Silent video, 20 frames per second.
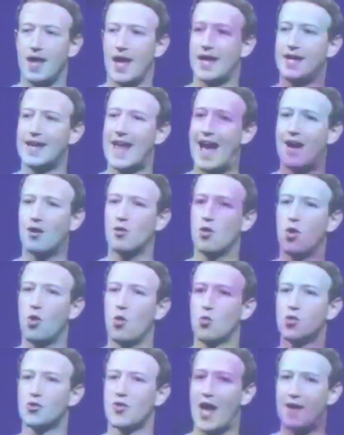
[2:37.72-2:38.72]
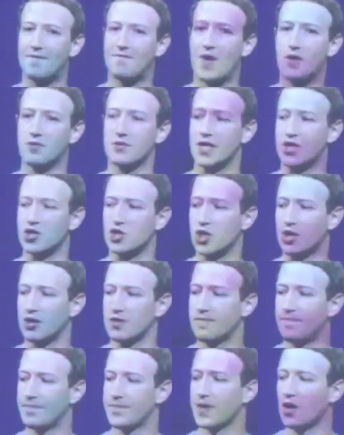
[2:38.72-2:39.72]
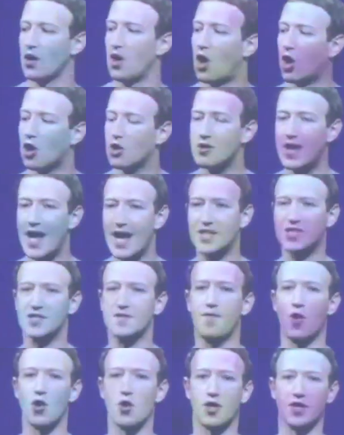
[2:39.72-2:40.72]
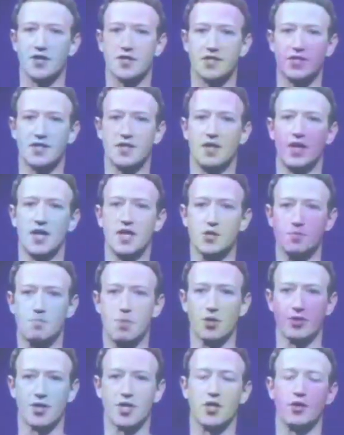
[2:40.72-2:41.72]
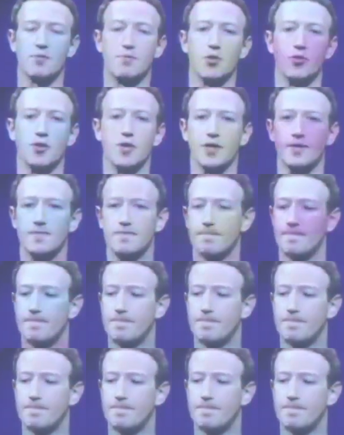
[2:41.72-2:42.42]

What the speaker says: And now, with that foundation, our next focus is building community.